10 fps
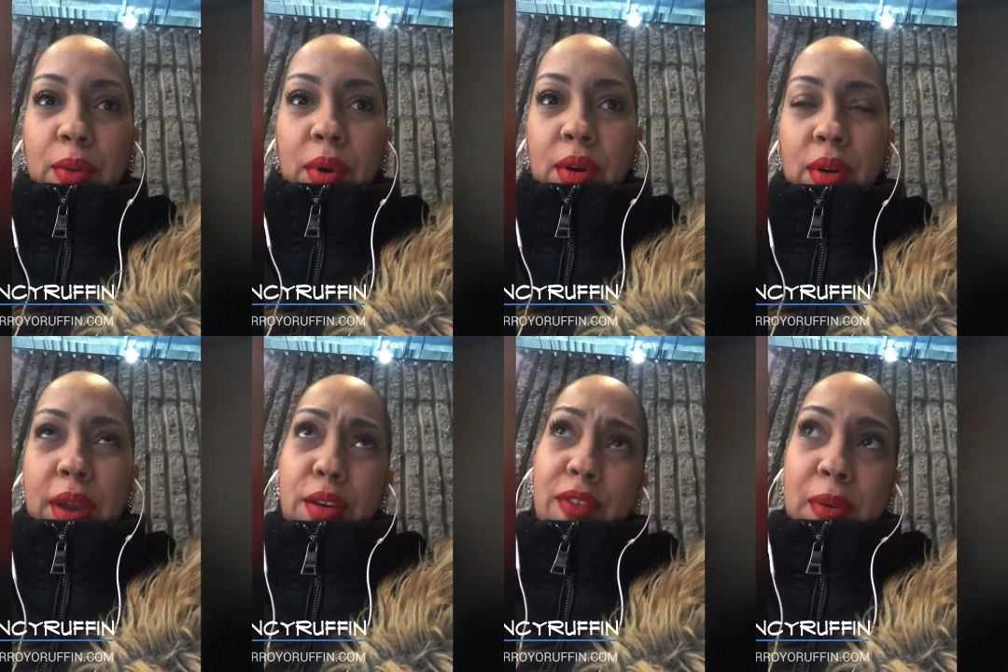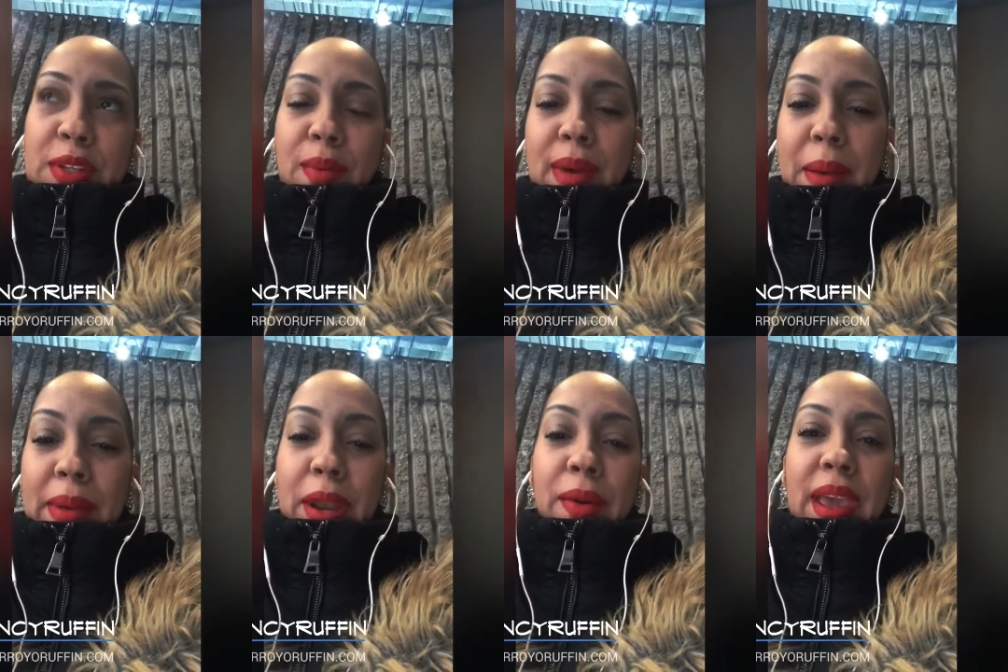or I don't know if it was her mom, but
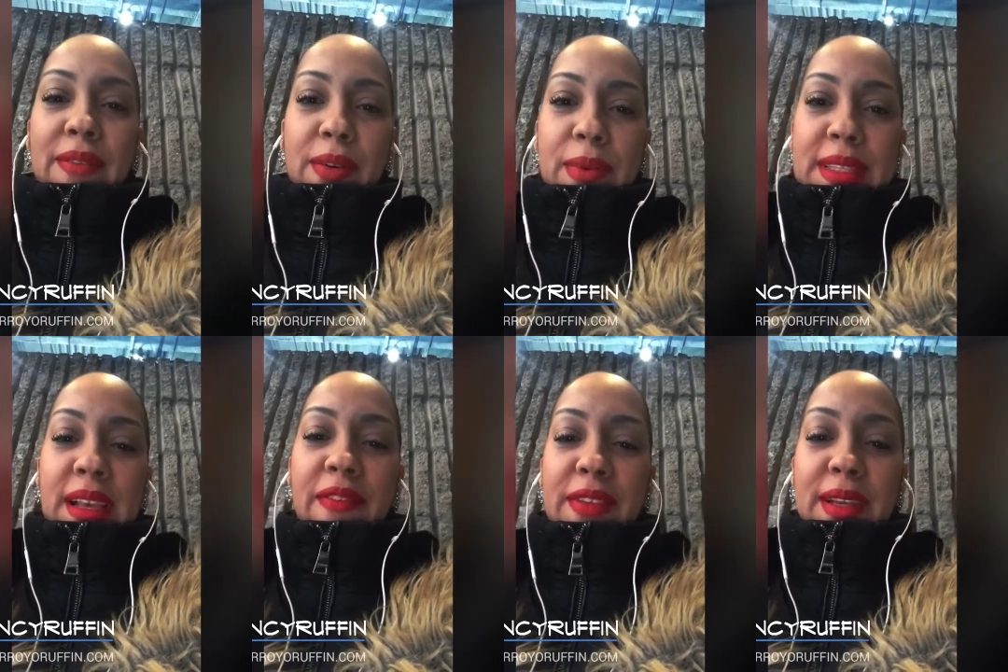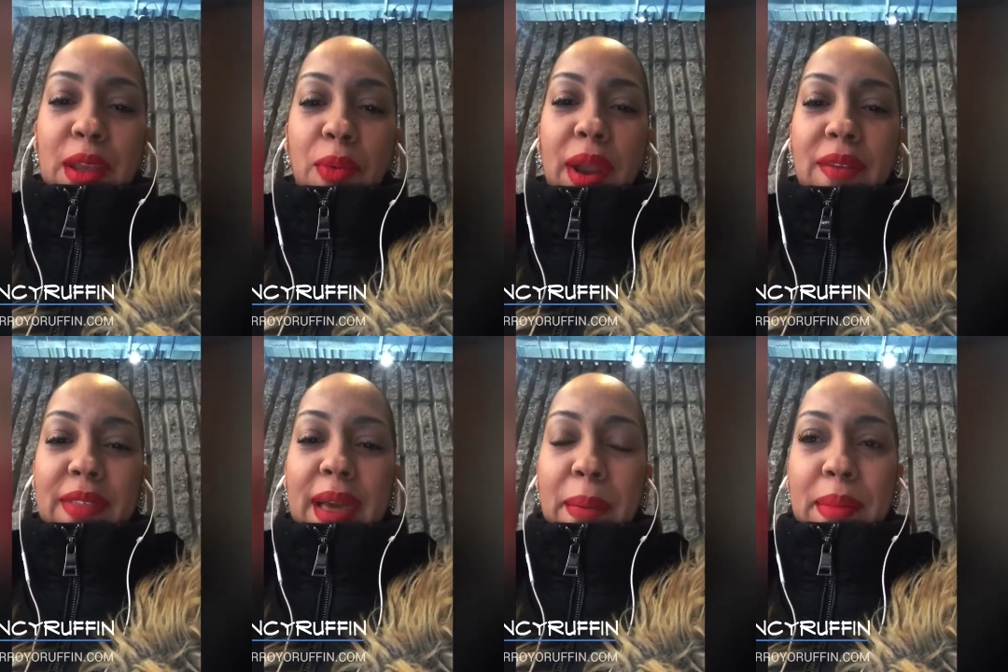I know Ava was definitely one of
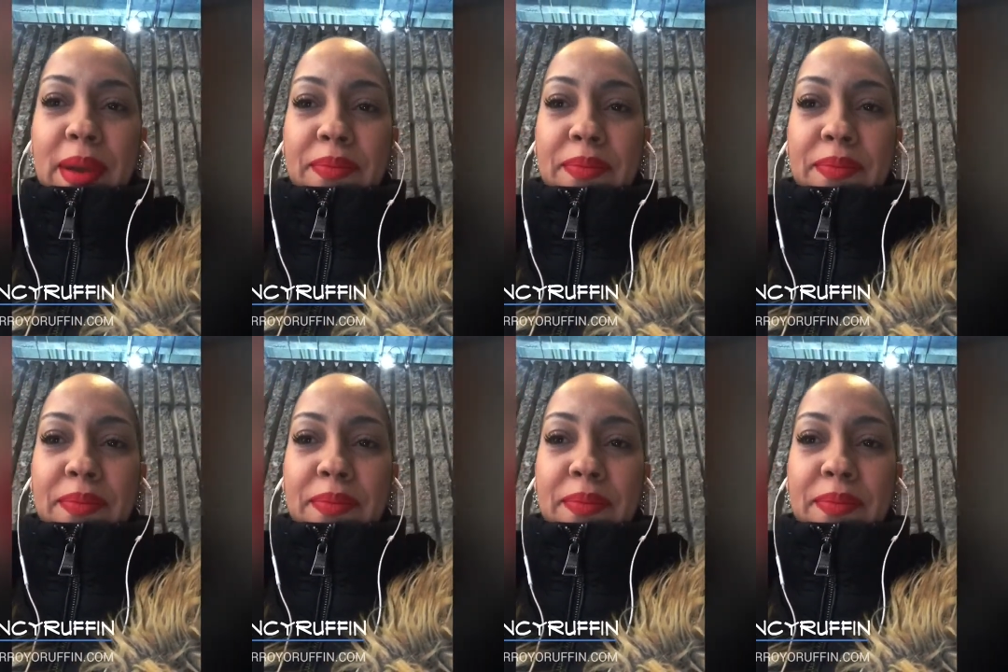them.